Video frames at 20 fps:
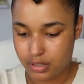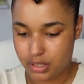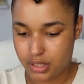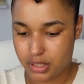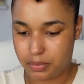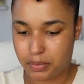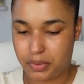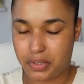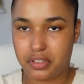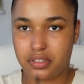
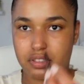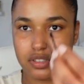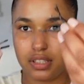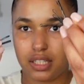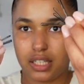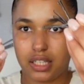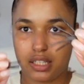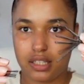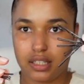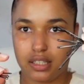just be using
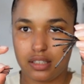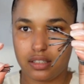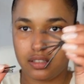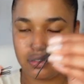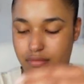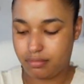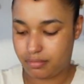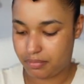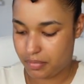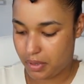like
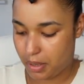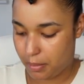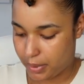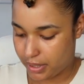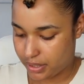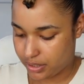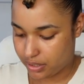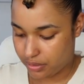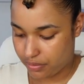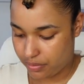a
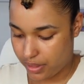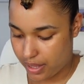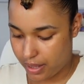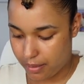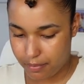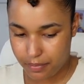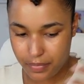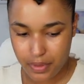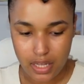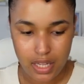bunch of them